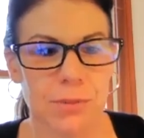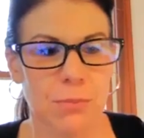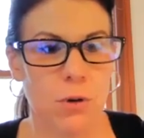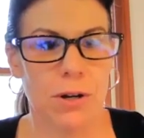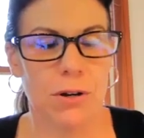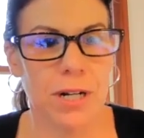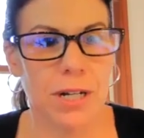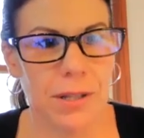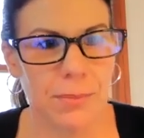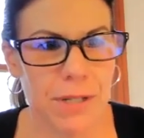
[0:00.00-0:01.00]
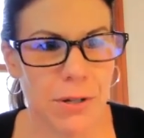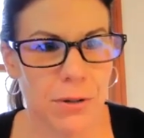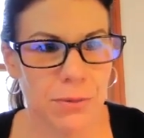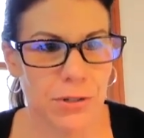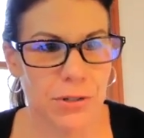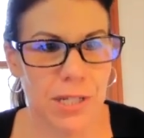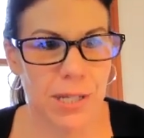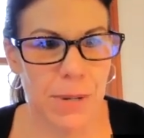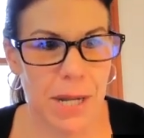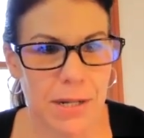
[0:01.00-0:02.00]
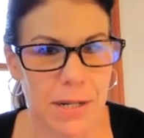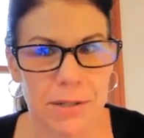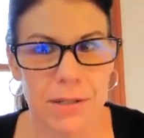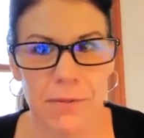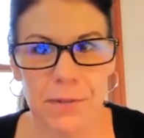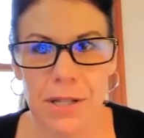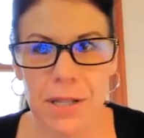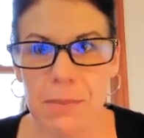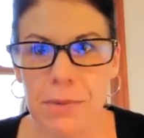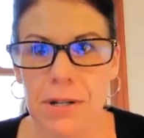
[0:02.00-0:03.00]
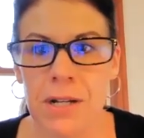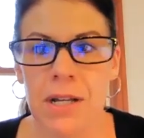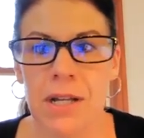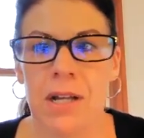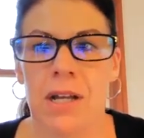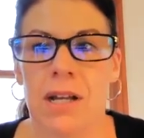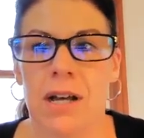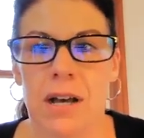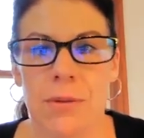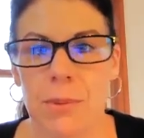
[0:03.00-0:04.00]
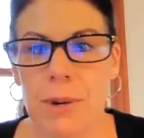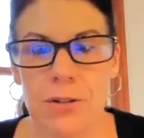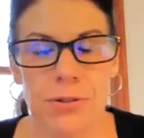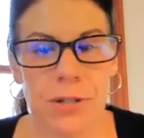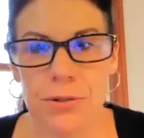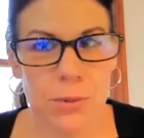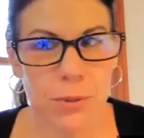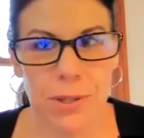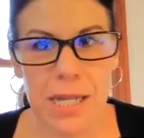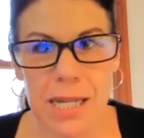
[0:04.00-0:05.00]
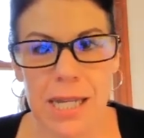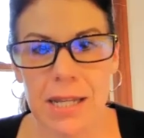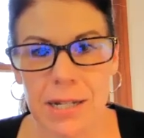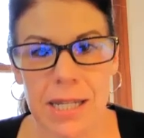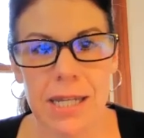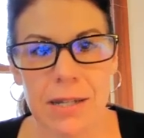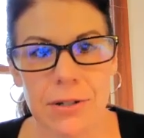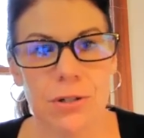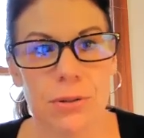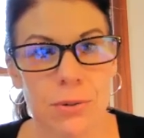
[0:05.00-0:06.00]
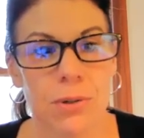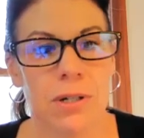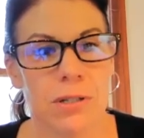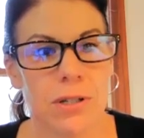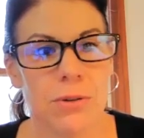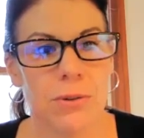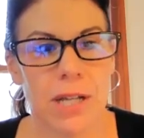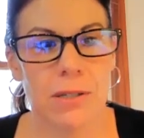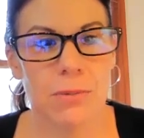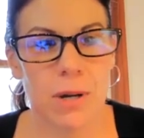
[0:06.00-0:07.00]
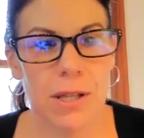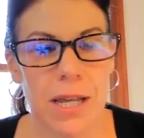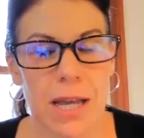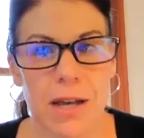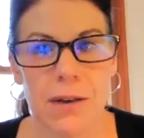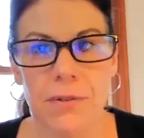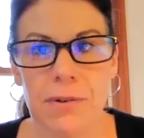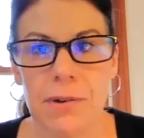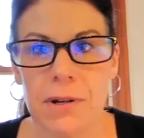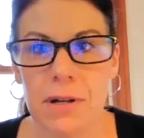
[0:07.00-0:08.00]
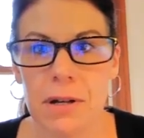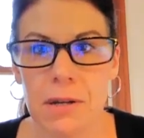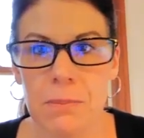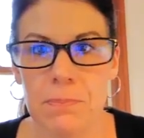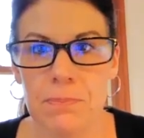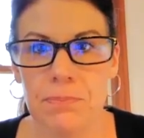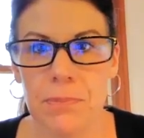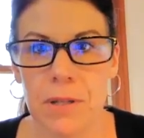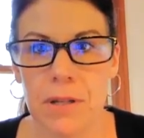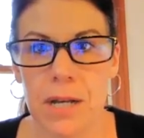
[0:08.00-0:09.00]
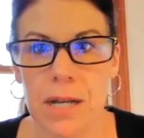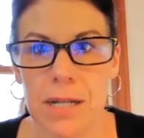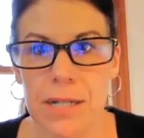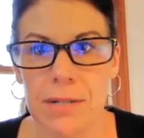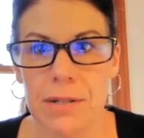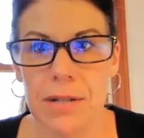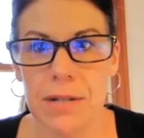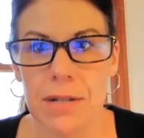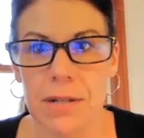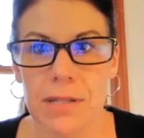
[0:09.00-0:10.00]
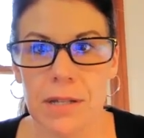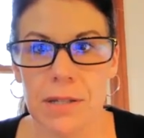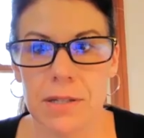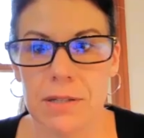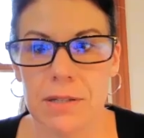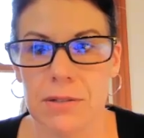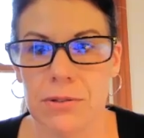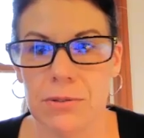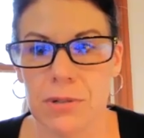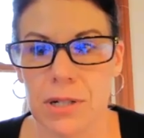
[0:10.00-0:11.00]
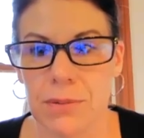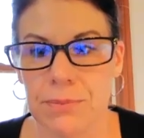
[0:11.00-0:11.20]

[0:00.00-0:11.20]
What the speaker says: some work on it themselves, just like painting and stuff like that. But the buyers don't know what they can and can't do, so that's why they have guidance like us to.